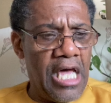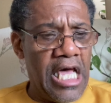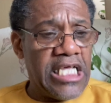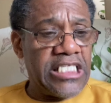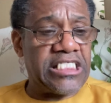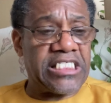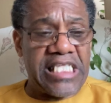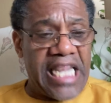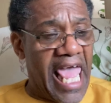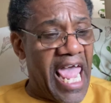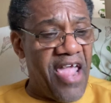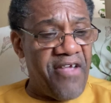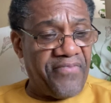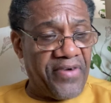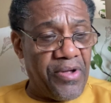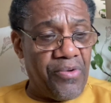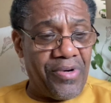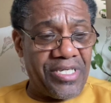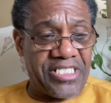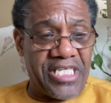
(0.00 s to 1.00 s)

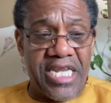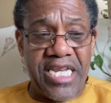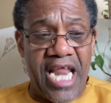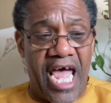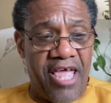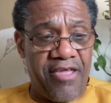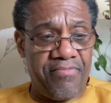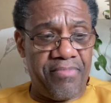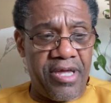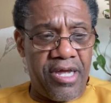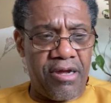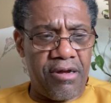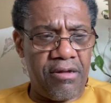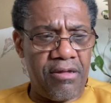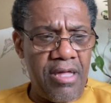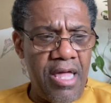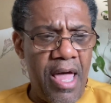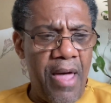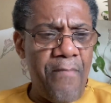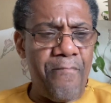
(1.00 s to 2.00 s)
Slavery was a nightmare.
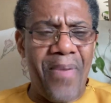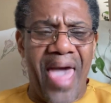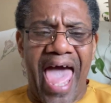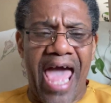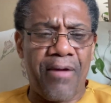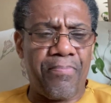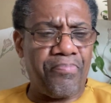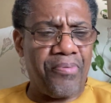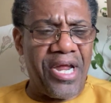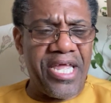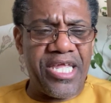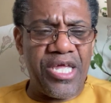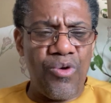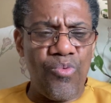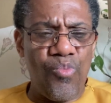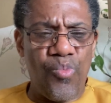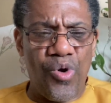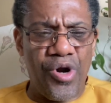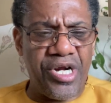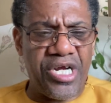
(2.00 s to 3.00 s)

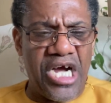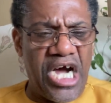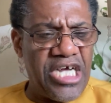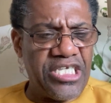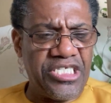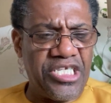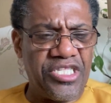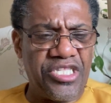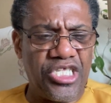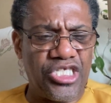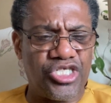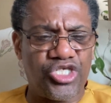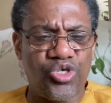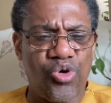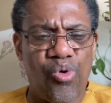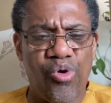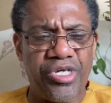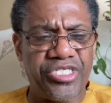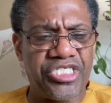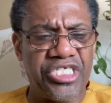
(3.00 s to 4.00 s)
Backbreaking work under the
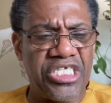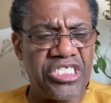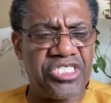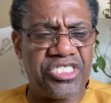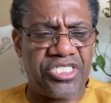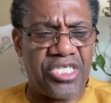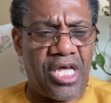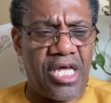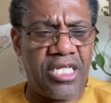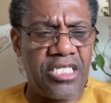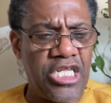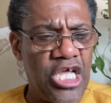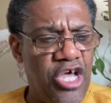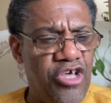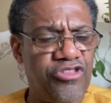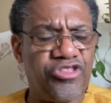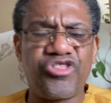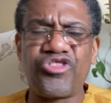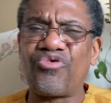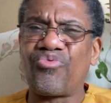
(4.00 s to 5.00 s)
scorching sun,
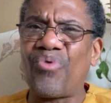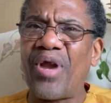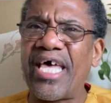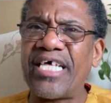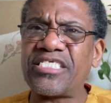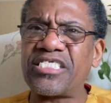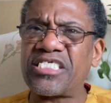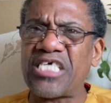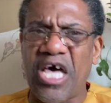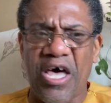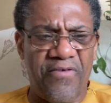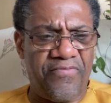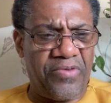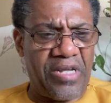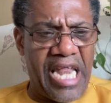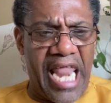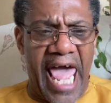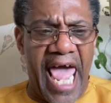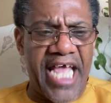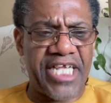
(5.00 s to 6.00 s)
threats of
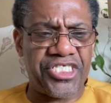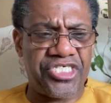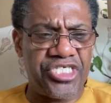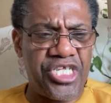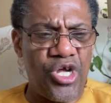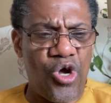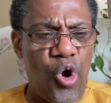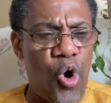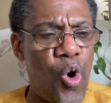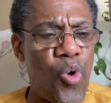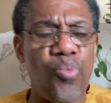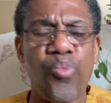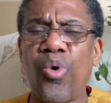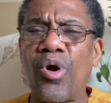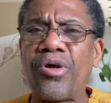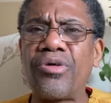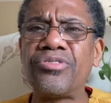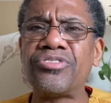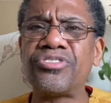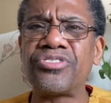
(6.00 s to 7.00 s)
lashing or
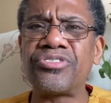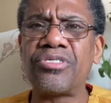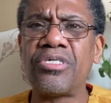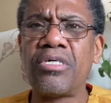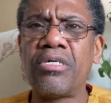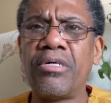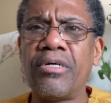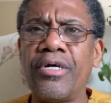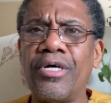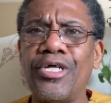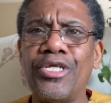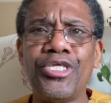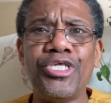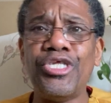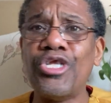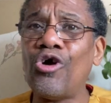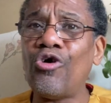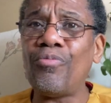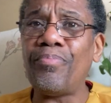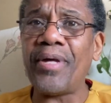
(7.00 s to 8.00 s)
worse,
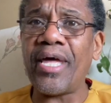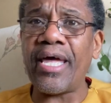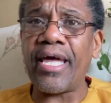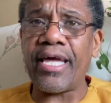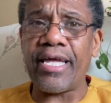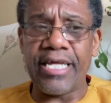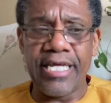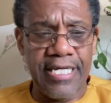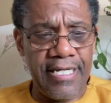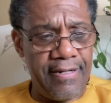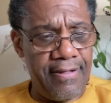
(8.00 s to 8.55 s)
no pay.